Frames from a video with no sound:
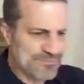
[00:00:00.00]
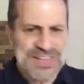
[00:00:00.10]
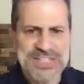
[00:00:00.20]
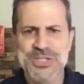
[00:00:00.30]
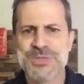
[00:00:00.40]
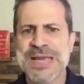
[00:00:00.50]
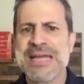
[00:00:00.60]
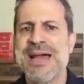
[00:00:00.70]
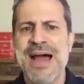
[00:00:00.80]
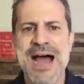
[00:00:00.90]
excuse me,
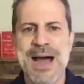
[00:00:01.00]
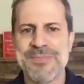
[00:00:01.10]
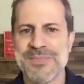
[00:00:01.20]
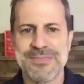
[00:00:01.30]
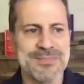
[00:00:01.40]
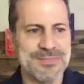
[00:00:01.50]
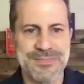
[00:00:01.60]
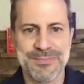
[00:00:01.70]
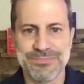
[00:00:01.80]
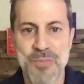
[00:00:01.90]
um,
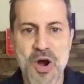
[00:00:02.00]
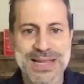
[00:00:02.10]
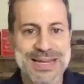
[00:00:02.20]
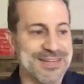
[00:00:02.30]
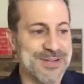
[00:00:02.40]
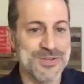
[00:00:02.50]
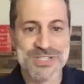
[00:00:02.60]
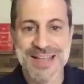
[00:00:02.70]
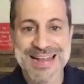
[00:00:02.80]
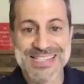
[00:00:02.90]
marketing leaders,
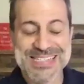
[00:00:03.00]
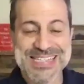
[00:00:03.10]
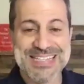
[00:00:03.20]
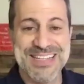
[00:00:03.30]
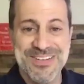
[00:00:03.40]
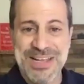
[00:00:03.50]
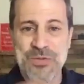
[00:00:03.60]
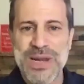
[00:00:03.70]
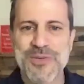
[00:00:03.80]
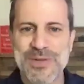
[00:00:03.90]
client success leader, like
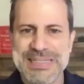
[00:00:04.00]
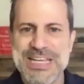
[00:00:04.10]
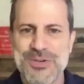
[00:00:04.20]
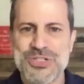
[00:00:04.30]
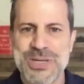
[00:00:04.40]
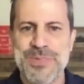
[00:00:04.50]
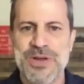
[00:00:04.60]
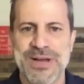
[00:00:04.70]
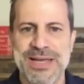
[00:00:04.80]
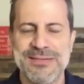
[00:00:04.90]
whatever leadership
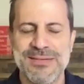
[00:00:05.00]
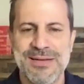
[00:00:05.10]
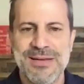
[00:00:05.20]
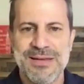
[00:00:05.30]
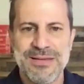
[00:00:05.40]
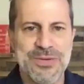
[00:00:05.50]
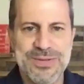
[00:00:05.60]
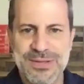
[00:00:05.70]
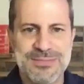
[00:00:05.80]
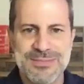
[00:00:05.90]
you're in, you
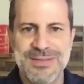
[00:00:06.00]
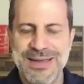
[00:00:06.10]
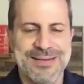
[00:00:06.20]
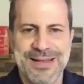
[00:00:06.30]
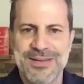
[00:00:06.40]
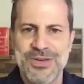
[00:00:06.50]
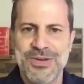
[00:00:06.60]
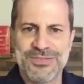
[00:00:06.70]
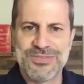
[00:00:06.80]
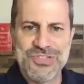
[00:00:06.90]
can like
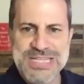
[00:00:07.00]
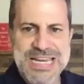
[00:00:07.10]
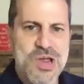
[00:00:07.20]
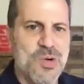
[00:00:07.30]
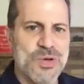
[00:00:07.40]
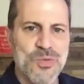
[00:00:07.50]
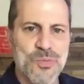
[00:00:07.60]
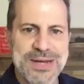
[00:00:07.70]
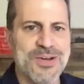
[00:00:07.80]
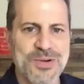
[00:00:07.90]
your CEO, you're
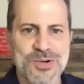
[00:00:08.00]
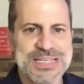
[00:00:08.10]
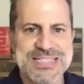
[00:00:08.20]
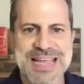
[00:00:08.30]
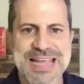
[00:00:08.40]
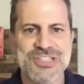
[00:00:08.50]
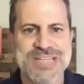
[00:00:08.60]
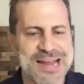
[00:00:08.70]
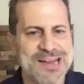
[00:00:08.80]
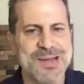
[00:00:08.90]
running an early stage
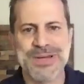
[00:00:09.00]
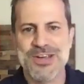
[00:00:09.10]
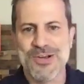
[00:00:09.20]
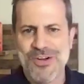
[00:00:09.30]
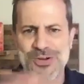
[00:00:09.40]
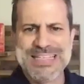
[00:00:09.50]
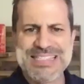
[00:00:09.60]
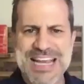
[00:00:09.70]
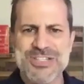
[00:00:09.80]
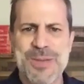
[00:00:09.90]
tech company or early
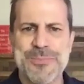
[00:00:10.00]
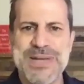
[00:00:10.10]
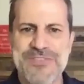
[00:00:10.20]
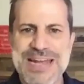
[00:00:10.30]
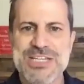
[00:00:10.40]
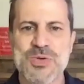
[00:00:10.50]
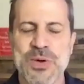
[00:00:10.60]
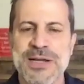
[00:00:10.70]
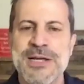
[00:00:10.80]
stage company of any sort.